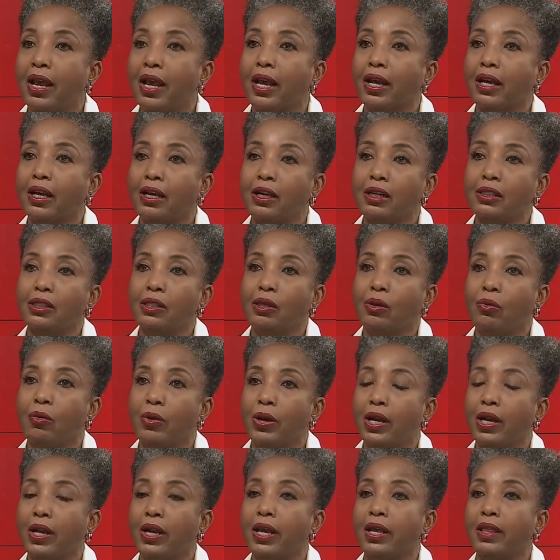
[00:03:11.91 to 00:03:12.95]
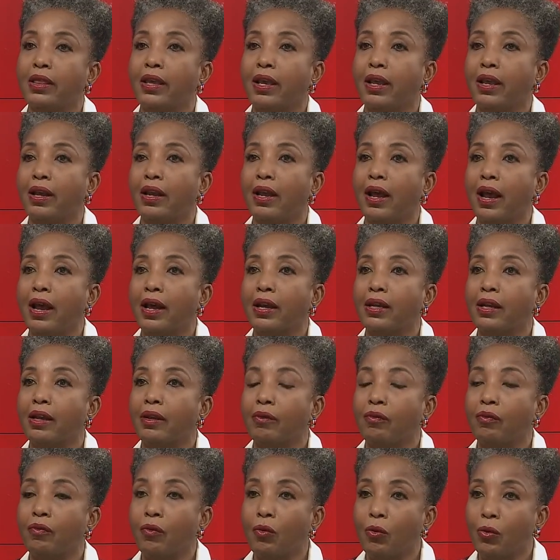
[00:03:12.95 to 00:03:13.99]
and consequently they are not
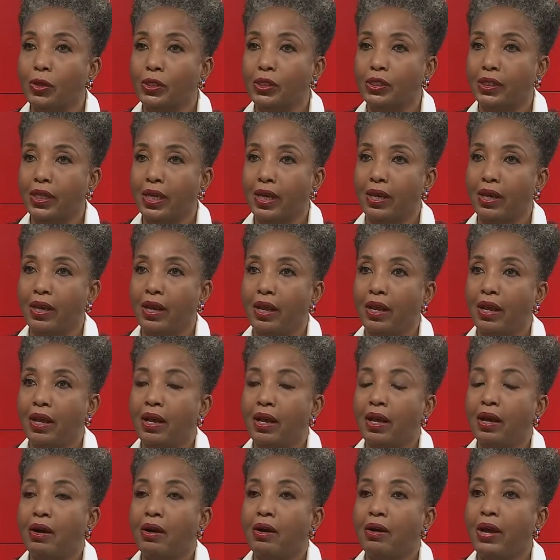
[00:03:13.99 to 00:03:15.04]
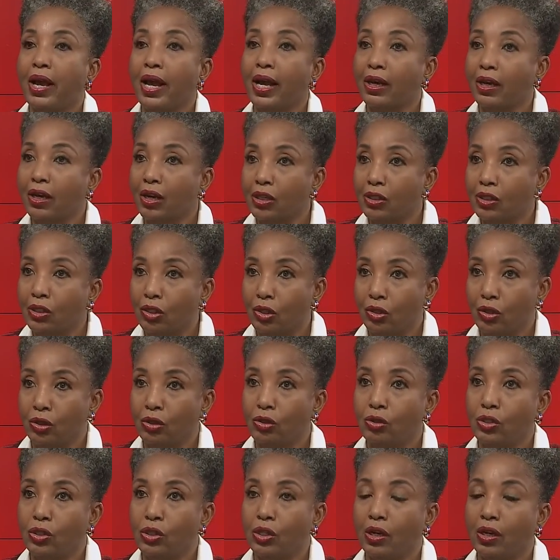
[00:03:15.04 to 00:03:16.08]
enforcing our
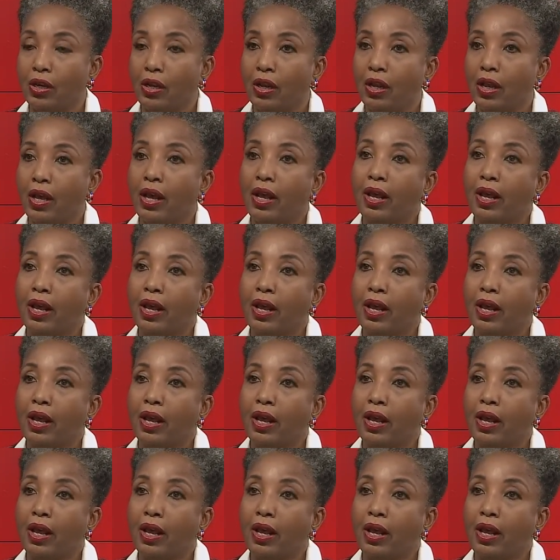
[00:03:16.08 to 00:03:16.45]
Constitution,